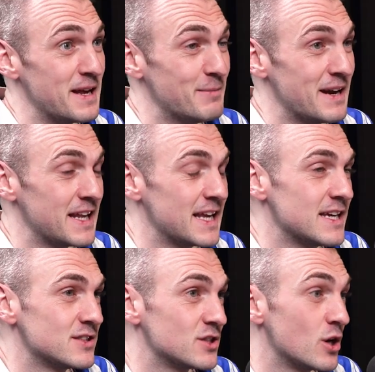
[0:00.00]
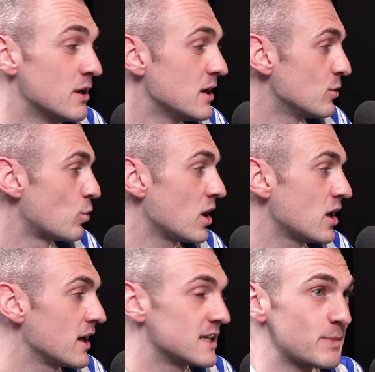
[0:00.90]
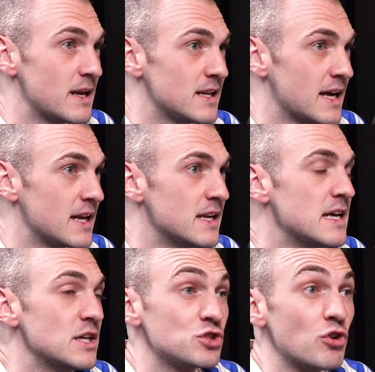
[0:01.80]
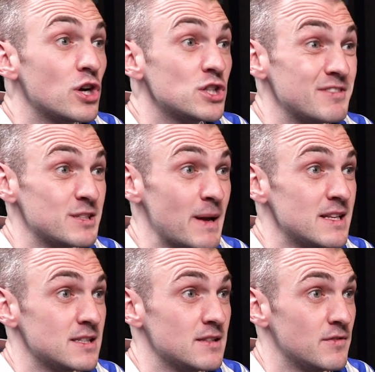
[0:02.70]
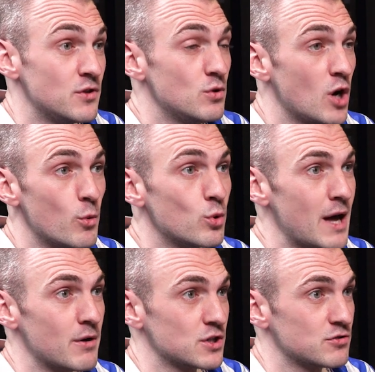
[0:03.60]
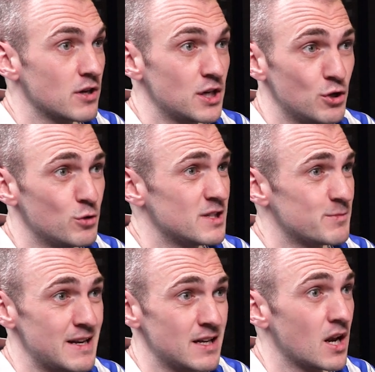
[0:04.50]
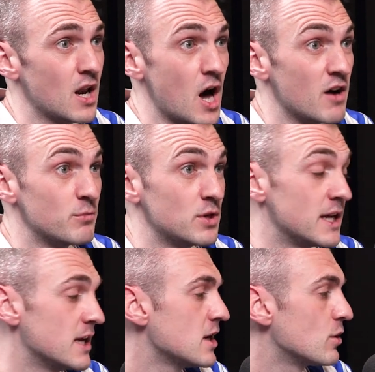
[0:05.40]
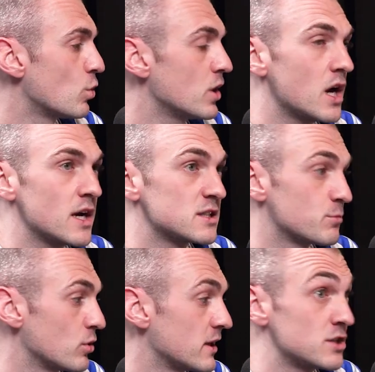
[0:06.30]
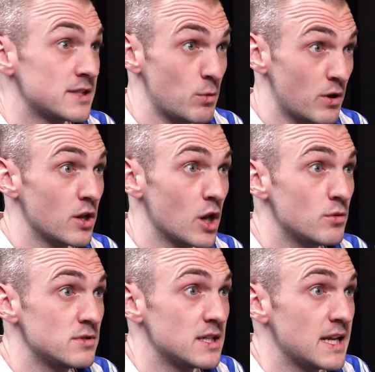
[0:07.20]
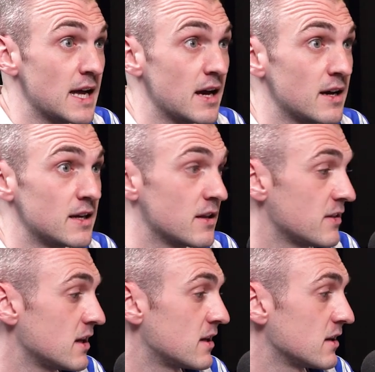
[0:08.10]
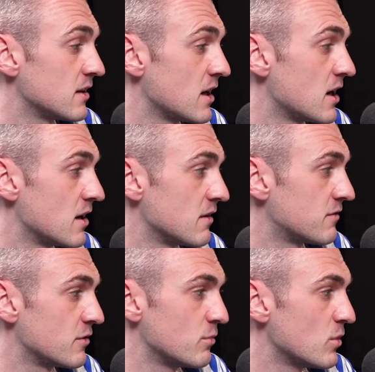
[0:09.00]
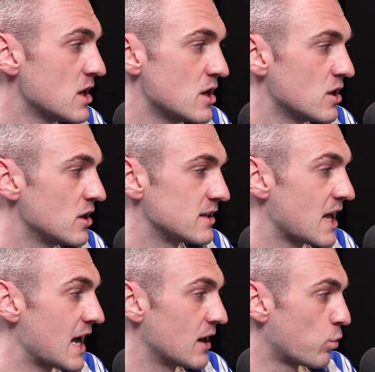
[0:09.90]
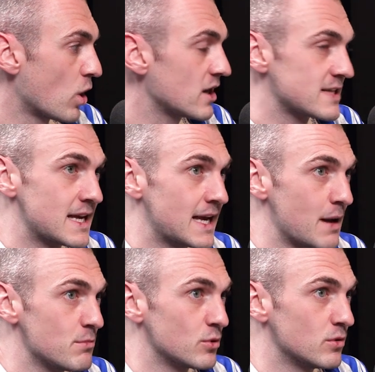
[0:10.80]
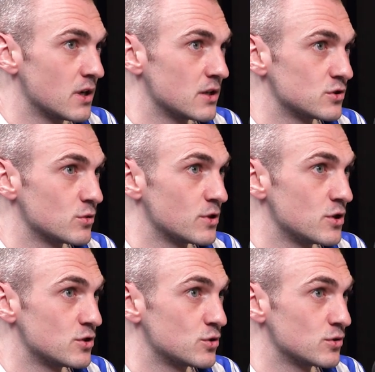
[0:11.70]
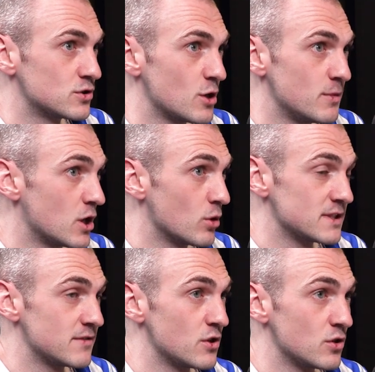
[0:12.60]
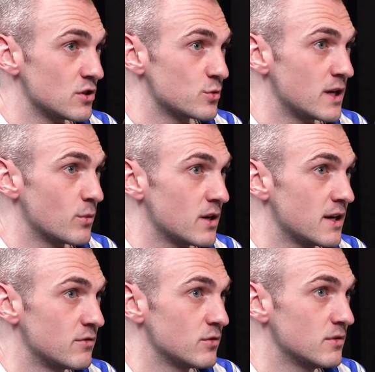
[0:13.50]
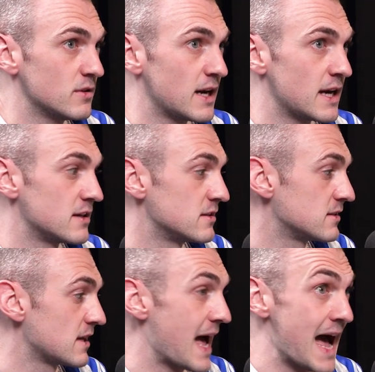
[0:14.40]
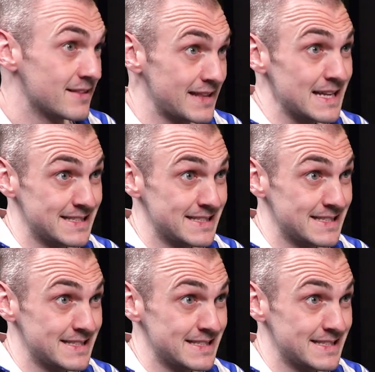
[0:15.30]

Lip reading: many years. So why not expand it? And strikers are expensive. If you go all out on a striker, you could be spending a lot of money. Why not exploit, as you say, one of the loans in here? And I think why not take a gamble on someone who scored so many goals even at the under-21 level and add that